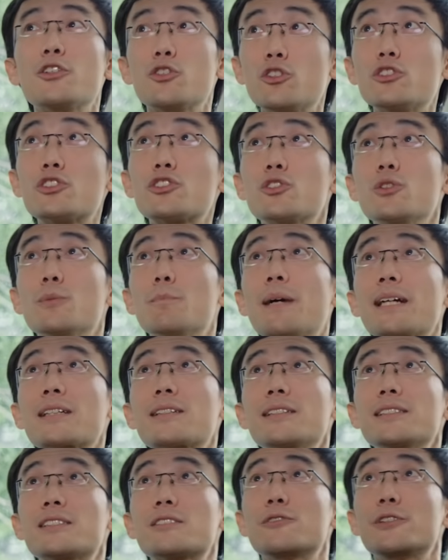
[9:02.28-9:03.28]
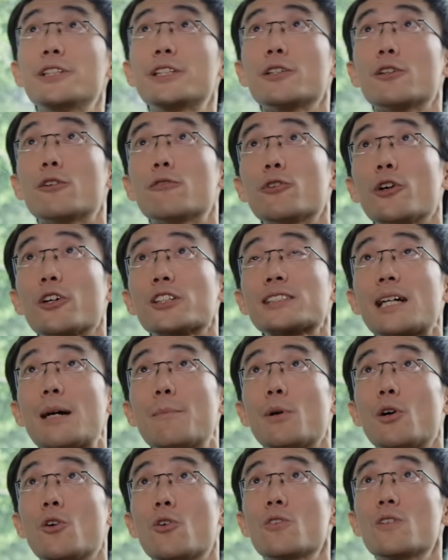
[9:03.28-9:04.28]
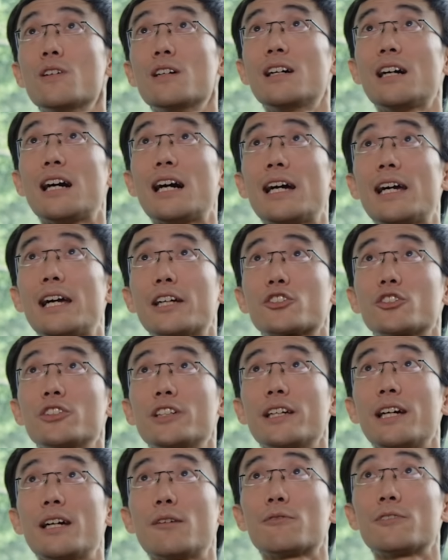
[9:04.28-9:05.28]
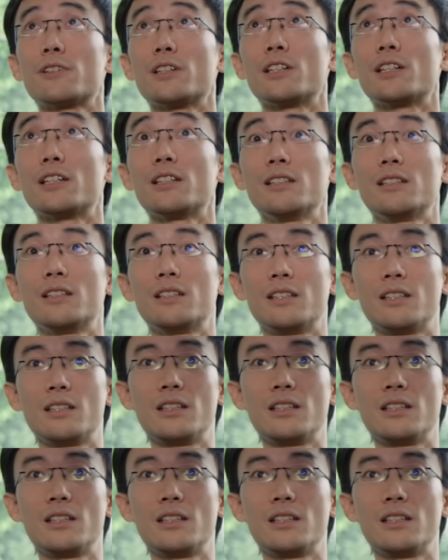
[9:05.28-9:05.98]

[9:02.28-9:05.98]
I used to make this video. For example, I actually have a